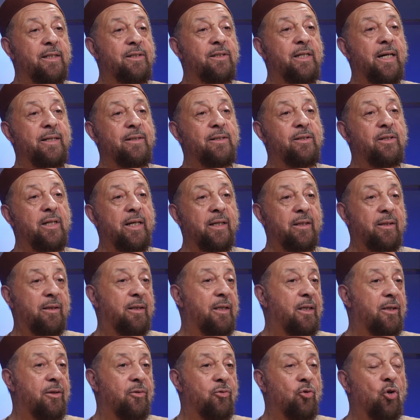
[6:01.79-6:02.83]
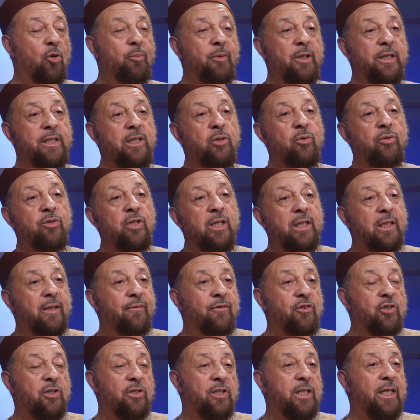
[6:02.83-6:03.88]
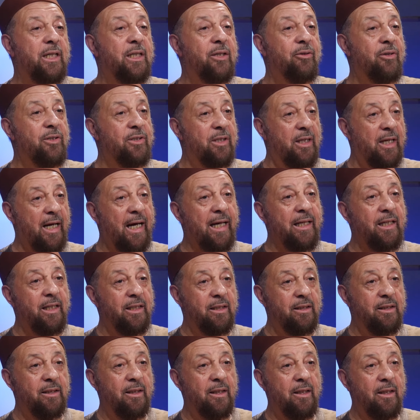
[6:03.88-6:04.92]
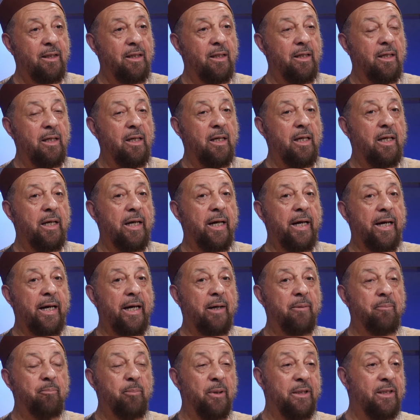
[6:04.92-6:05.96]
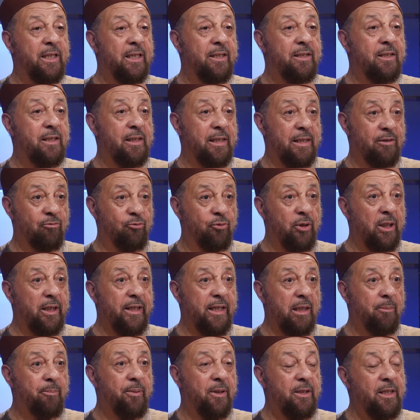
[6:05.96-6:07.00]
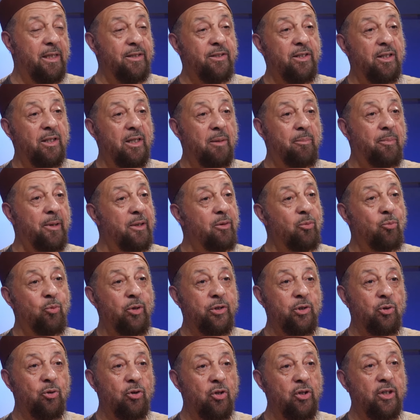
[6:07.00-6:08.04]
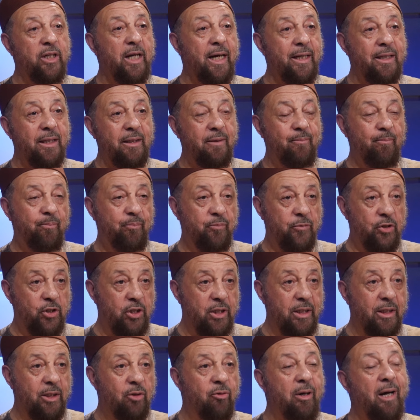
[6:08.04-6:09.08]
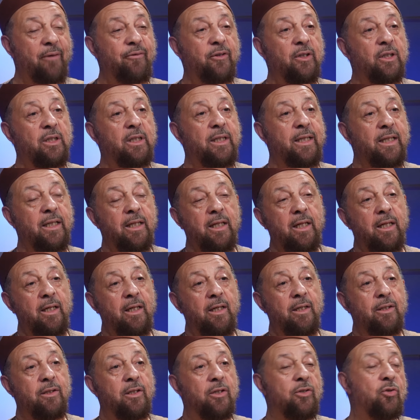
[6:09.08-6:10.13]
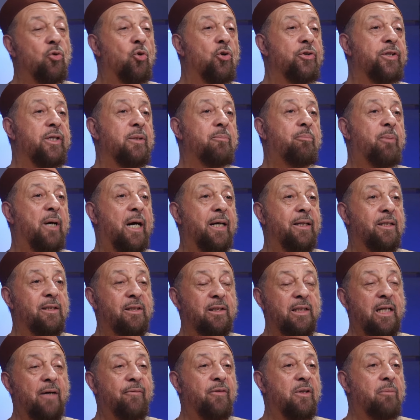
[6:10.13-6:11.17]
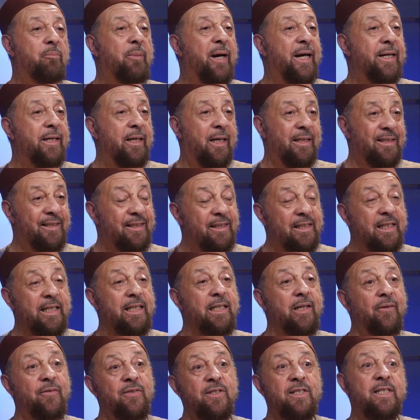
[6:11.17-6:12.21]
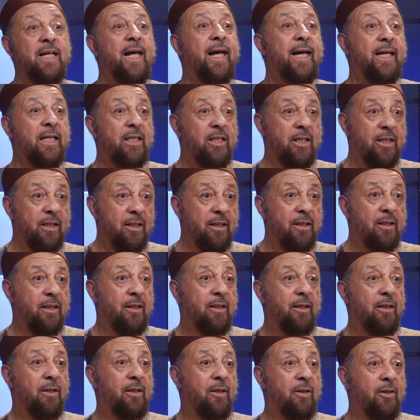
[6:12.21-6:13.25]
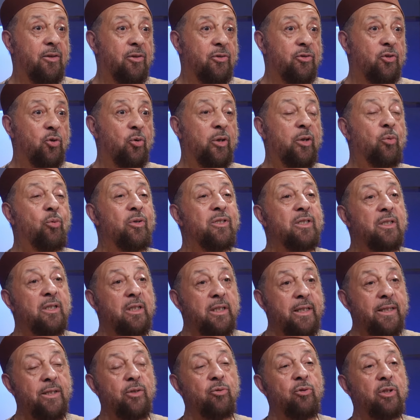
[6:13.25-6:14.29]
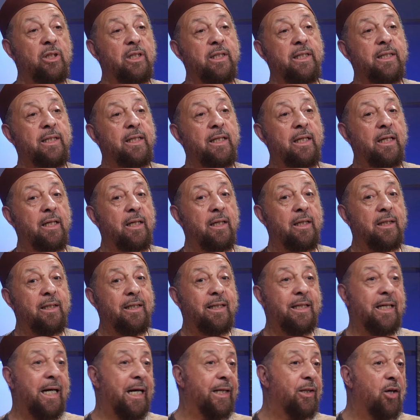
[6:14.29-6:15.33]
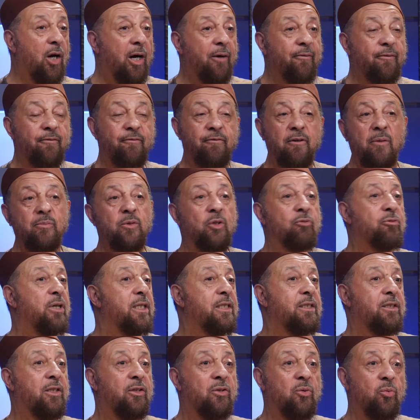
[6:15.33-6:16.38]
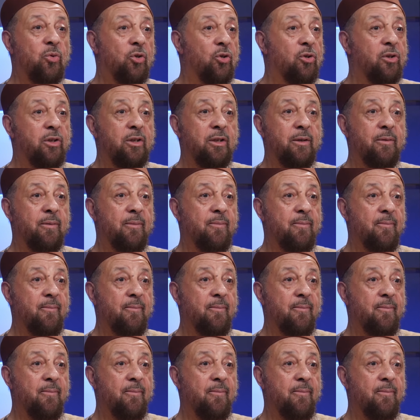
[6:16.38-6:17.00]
a sense that normally you think of Jazira as an island. But this is really a peninsula. But when you look at it geographically, the northern part is covered by a sea of sand. So it was literally cut off from the rest of the world.